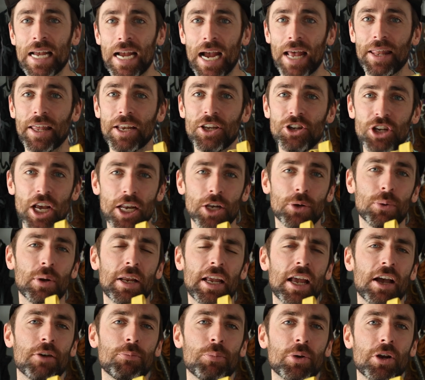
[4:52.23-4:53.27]
and they
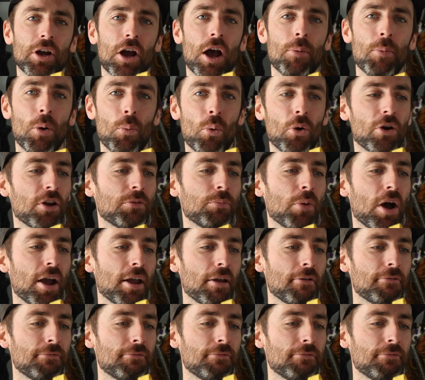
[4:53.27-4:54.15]
genuinely have become one of my